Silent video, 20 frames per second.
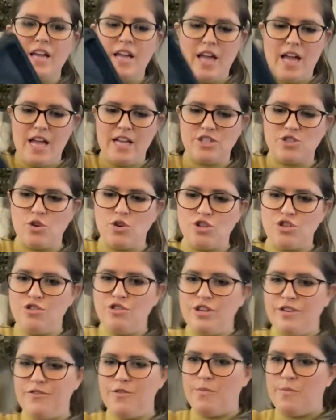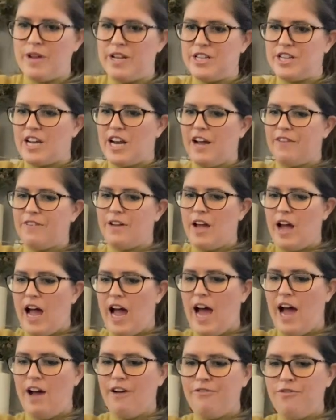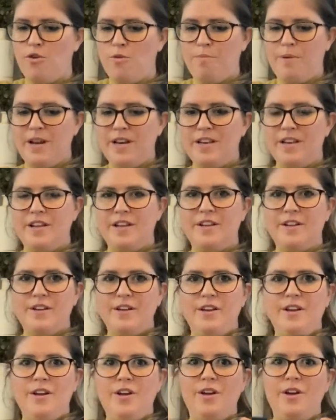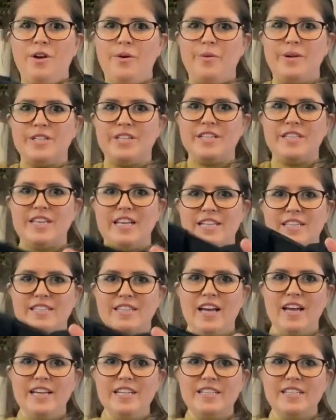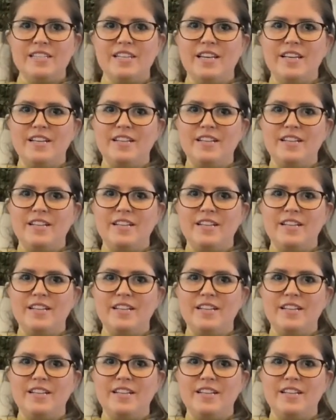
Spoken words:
it's got two different ways. You can have it half open, which is this size,